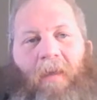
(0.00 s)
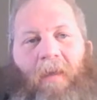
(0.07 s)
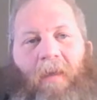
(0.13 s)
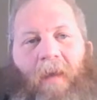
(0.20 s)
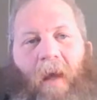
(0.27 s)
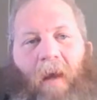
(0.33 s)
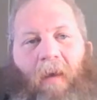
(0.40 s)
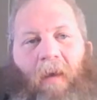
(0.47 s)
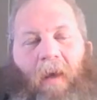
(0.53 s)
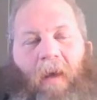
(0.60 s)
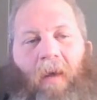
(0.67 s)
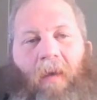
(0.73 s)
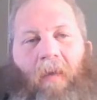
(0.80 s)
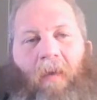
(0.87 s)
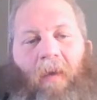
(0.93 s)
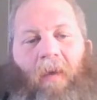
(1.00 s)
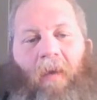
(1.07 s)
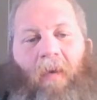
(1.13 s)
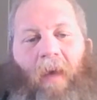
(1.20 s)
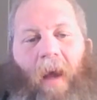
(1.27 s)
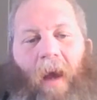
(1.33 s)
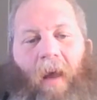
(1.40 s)
telling the
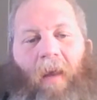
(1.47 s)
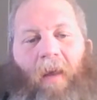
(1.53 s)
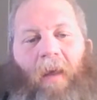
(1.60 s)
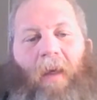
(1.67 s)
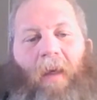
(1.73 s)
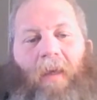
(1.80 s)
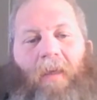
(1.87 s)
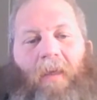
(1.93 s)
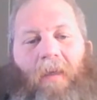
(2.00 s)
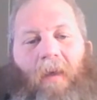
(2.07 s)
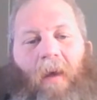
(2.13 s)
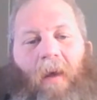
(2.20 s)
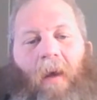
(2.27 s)
localities,